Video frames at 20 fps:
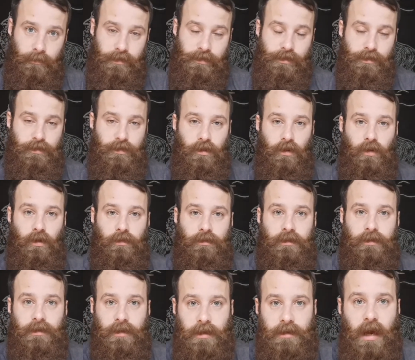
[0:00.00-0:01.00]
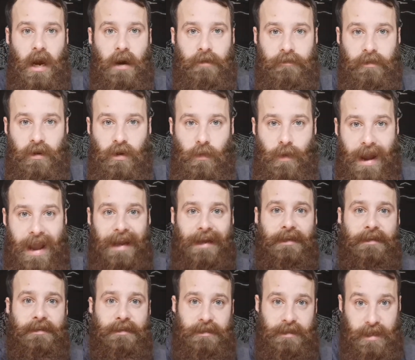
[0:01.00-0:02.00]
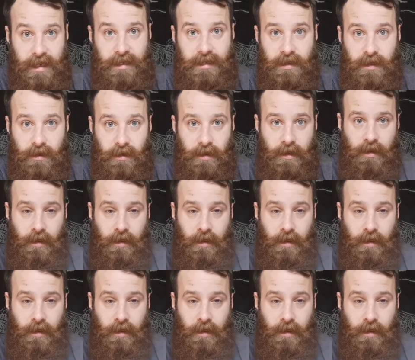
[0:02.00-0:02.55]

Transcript: which is called a Daddario XT.